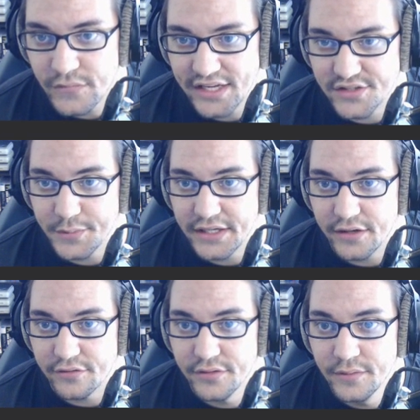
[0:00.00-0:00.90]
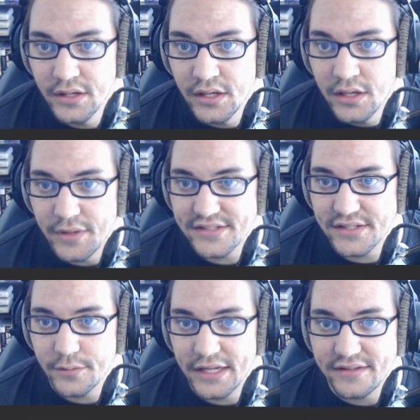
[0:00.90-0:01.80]
That should be enough.
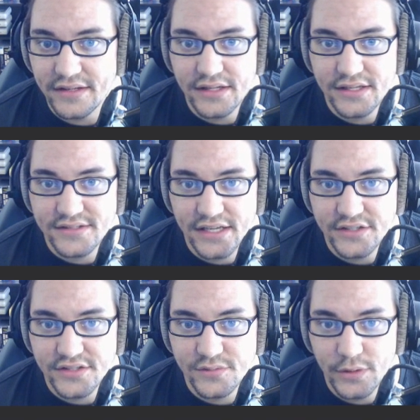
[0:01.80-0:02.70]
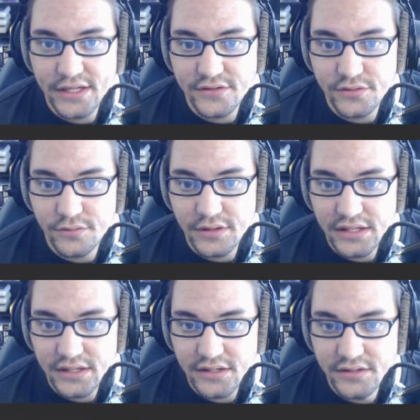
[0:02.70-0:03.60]
Basically, what I did is I just went into
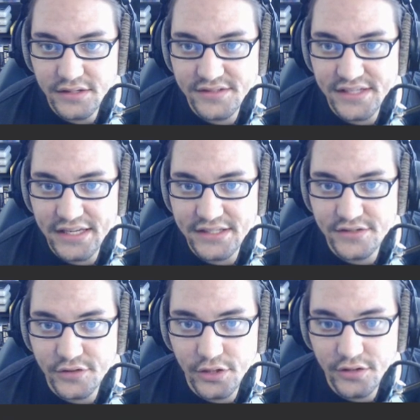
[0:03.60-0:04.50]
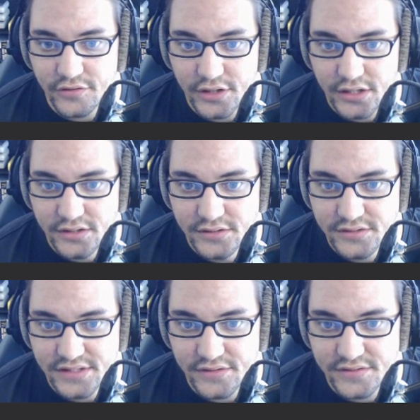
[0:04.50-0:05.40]
the settings of all of our
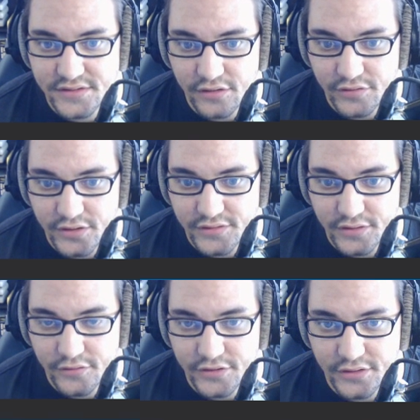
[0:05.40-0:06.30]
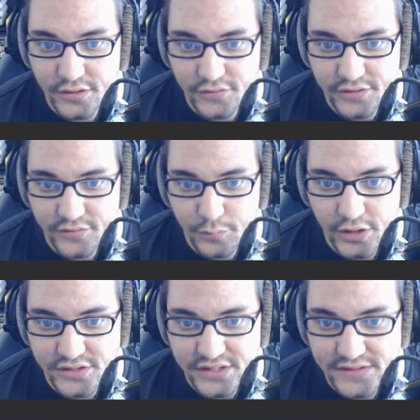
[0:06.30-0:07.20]
synth stuff, all of our different
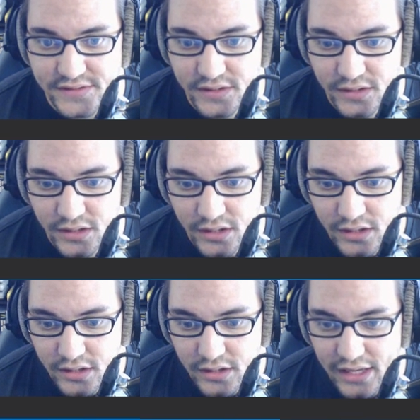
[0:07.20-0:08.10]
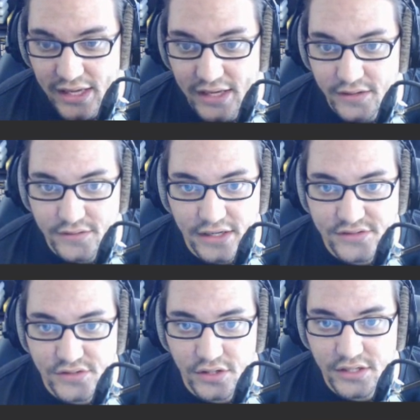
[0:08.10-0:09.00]
projects, and I
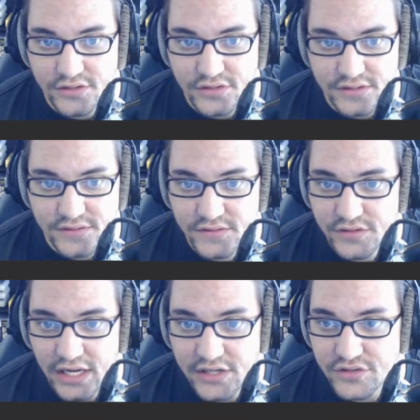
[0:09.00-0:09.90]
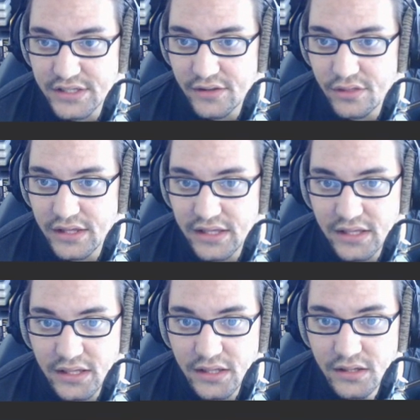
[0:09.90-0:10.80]
started just changing
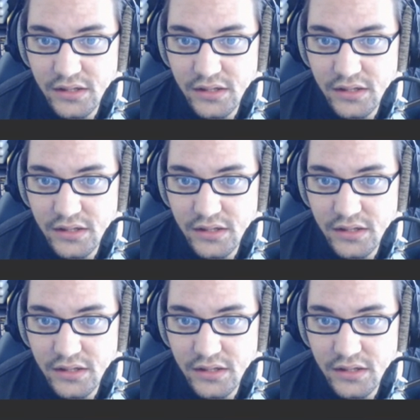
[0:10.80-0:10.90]
the